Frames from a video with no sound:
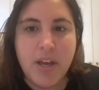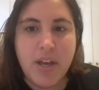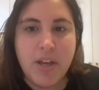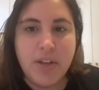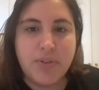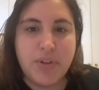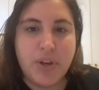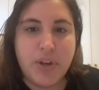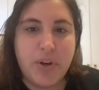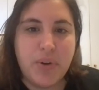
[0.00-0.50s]

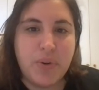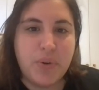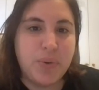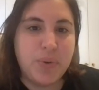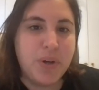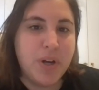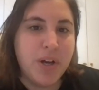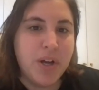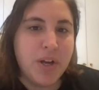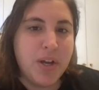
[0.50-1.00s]

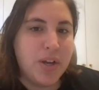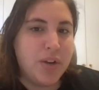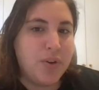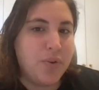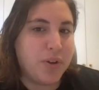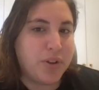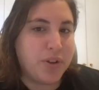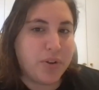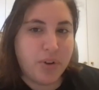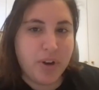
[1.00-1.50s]
So
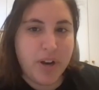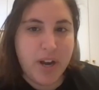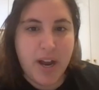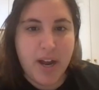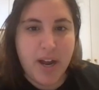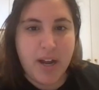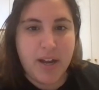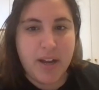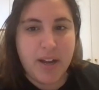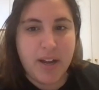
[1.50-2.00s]
North
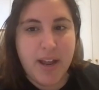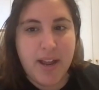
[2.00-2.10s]
Korea,